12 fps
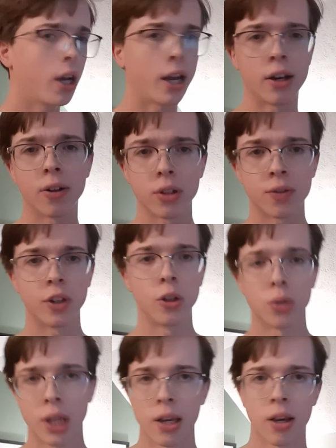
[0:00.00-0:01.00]
I know this video
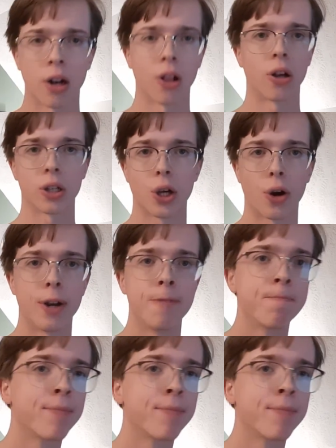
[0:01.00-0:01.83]
is getting kind of long, sorry.